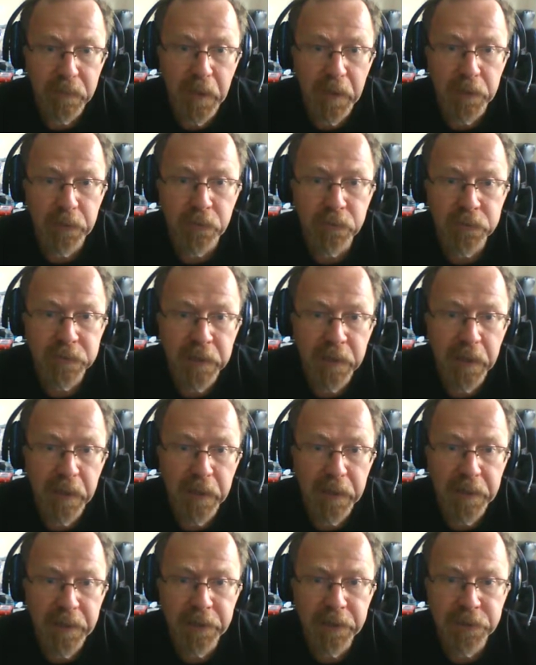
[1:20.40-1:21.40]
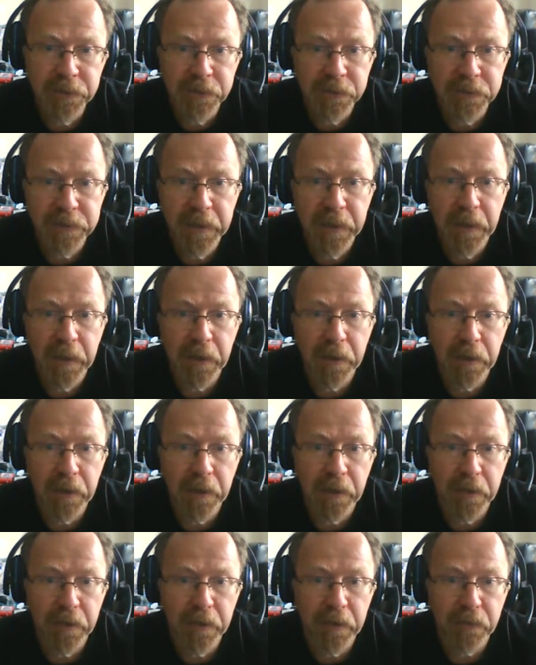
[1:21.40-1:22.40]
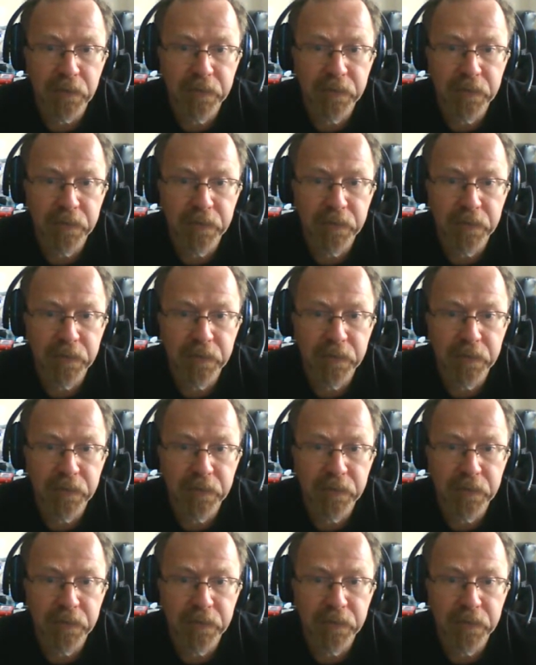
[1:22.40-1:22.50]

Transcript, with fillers: using interesting uh,